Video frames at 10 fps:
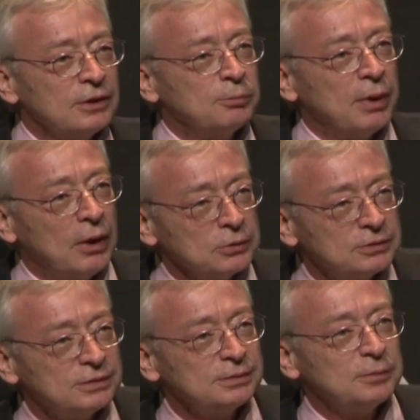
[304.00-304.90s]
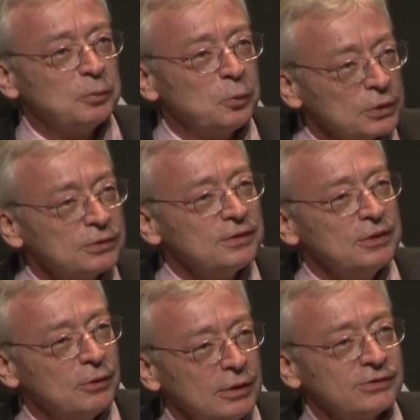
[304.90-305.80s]
about what the
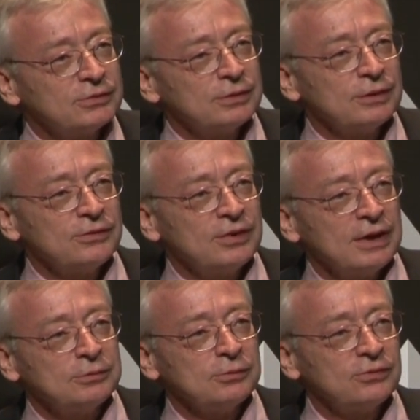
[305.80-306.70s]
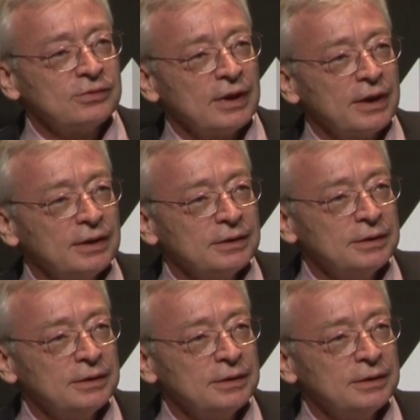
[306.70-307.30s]
Austrians had to say